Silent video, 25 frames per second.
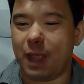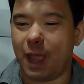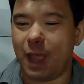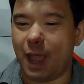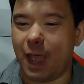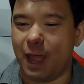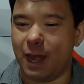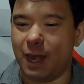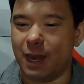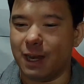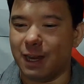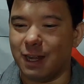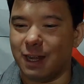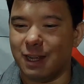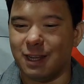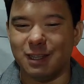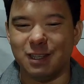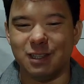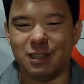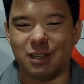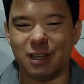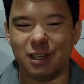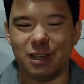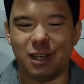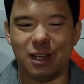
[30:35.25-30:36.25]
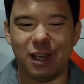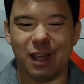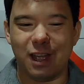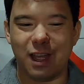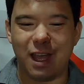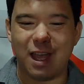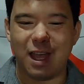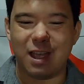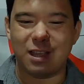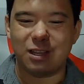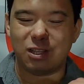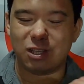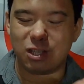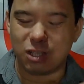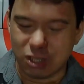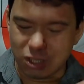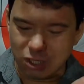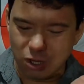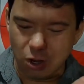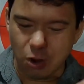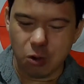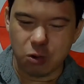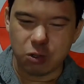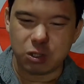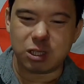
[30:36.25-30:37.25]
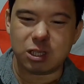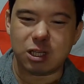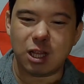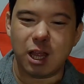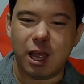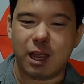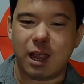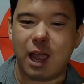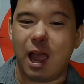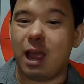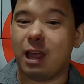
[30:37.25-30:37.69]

and it is so slick.